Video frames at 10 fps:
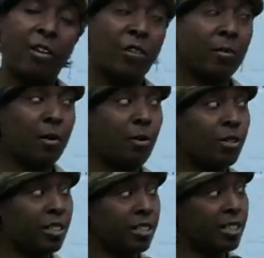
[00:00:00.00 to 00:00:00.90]
are the
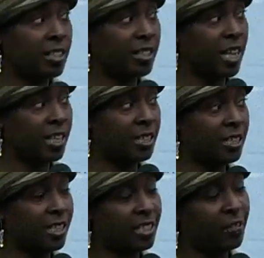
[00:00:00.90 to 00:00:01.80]
emotions, and
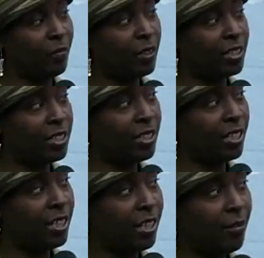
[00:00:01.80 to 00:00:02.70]
that's the difference
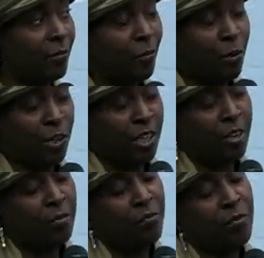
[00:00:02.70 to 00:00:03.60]
in
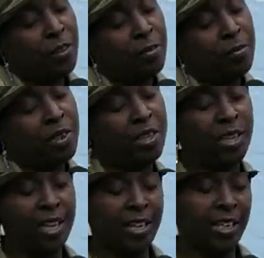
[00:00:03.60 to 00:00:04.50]
working on film
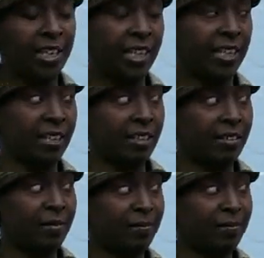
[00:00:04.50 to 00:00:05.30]
and theater.